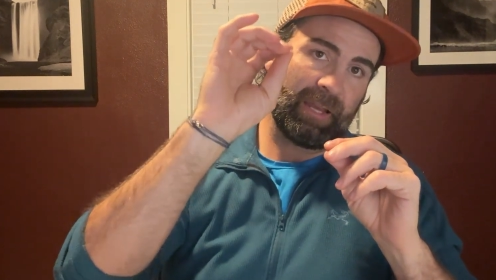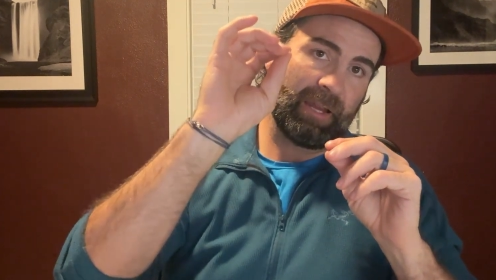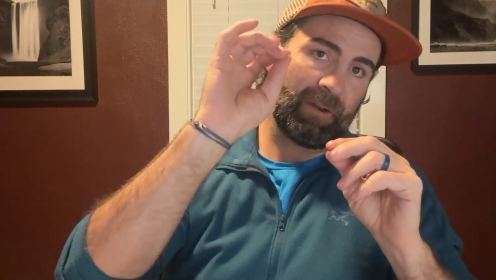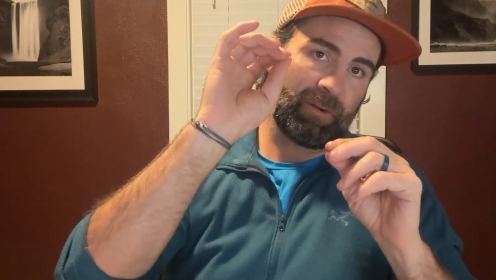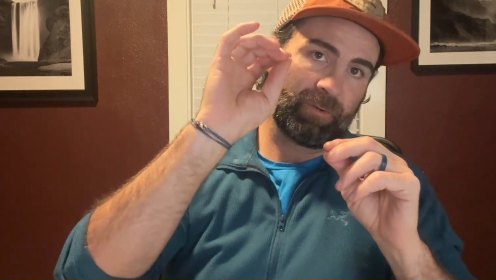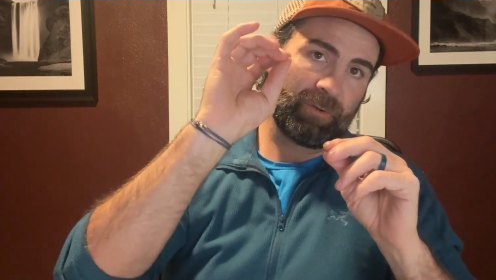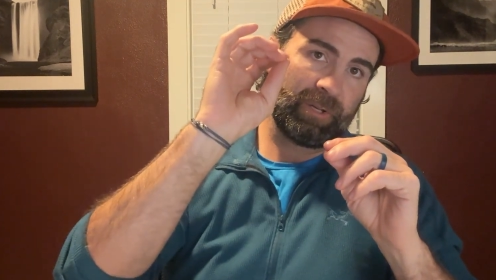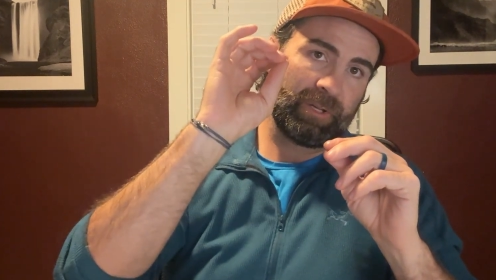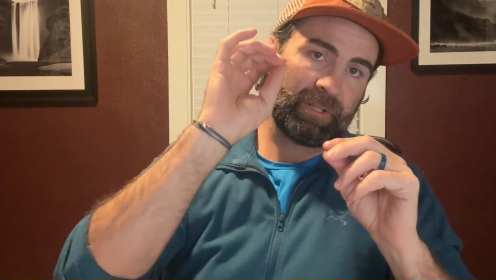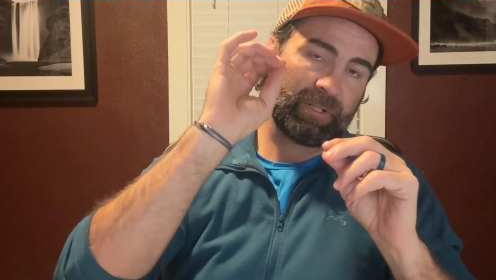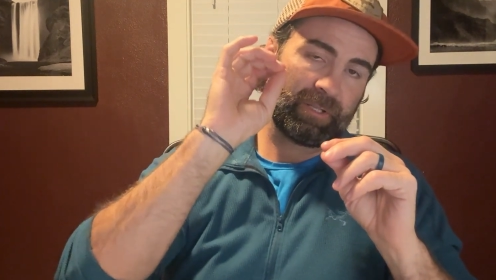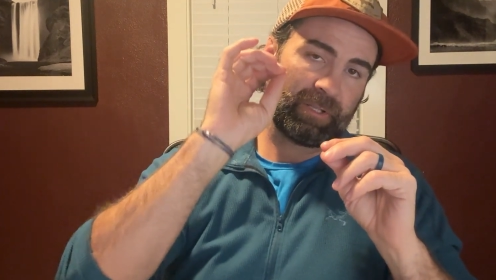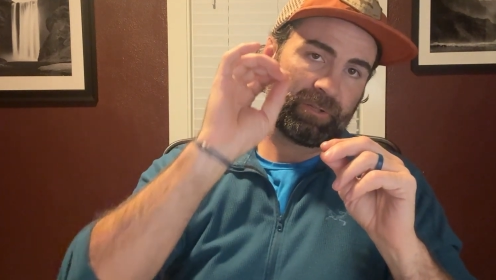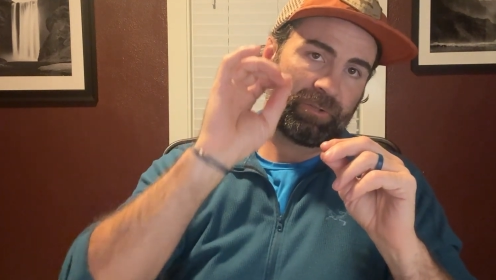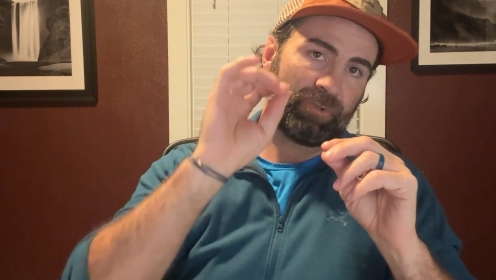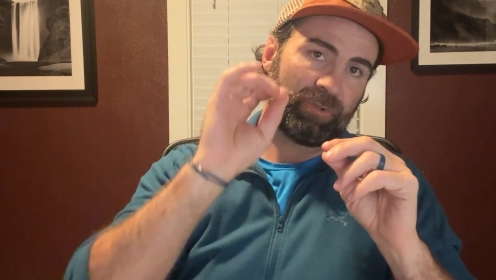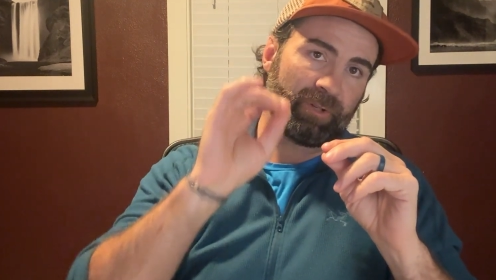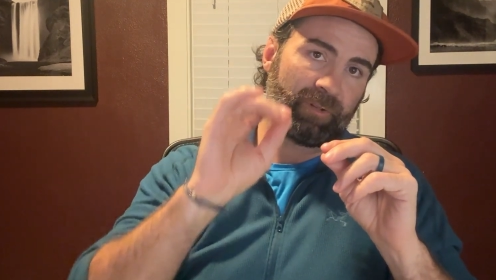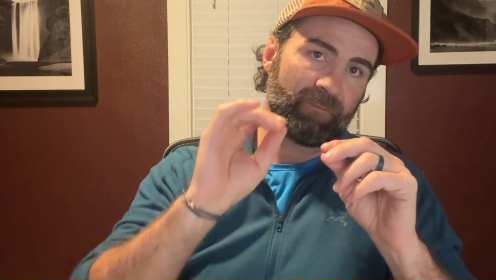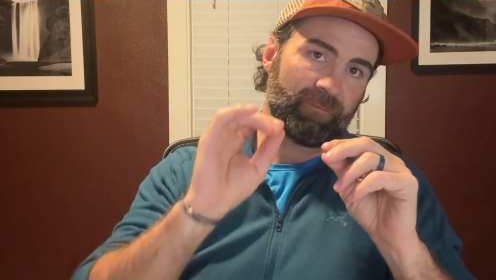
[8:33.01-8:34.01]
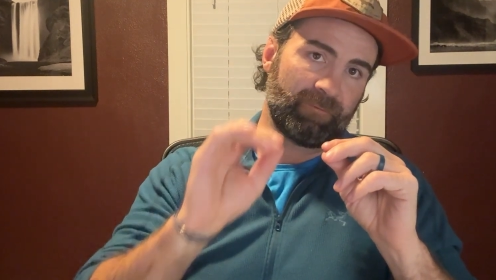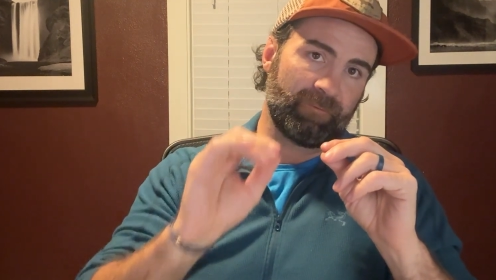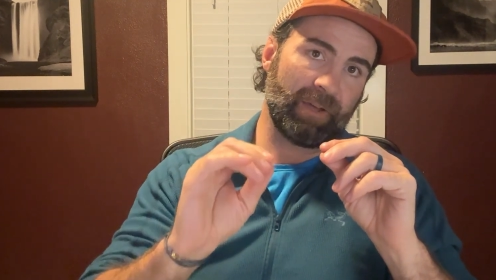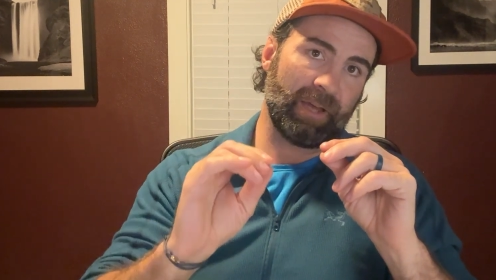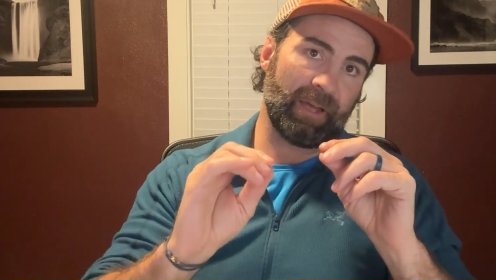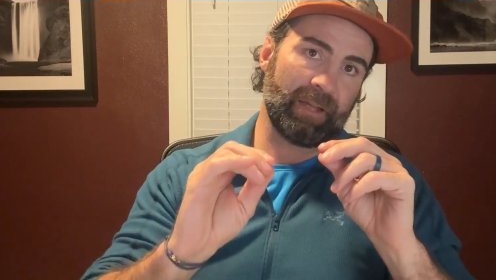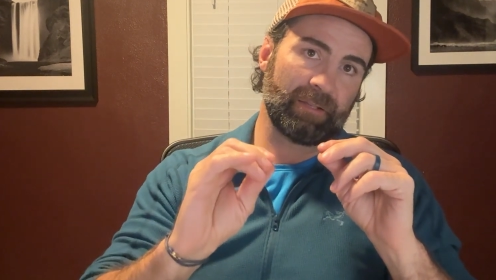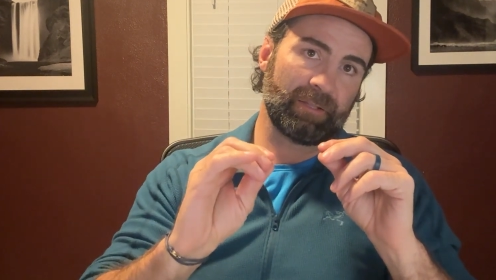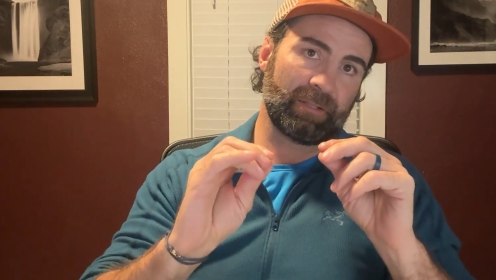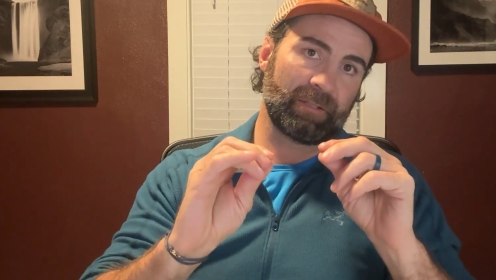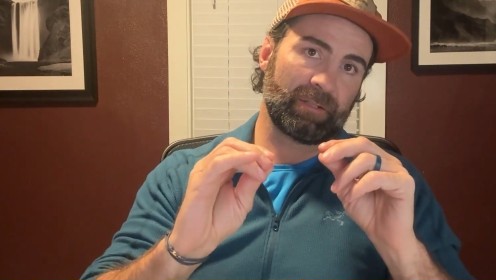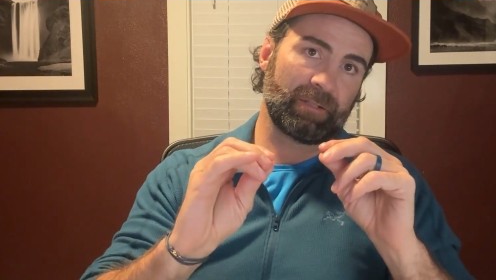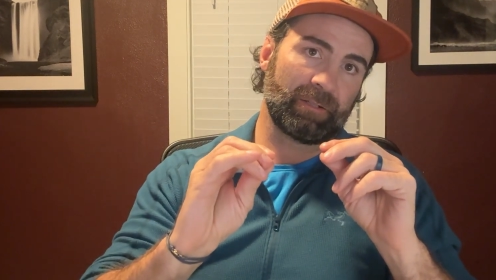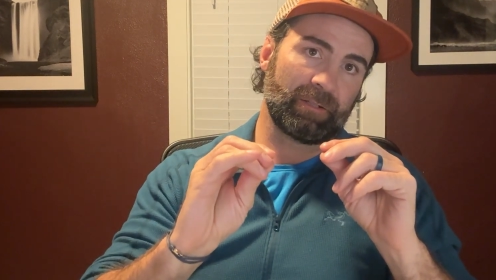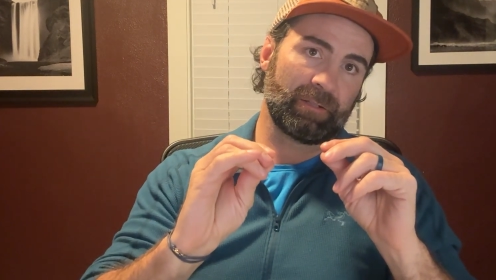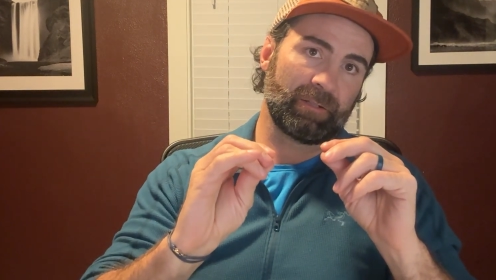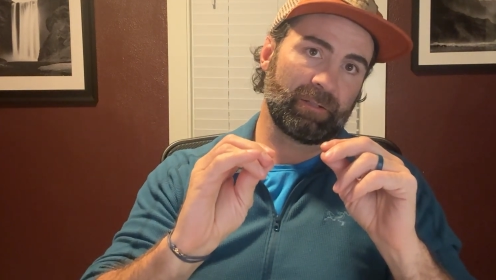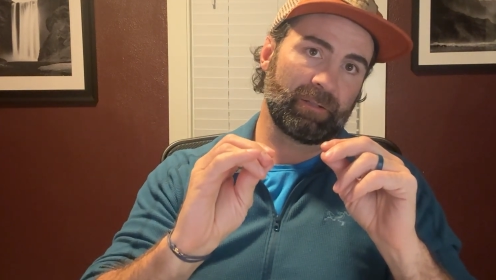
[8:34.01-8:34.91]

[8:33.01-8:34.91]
areas that you can invest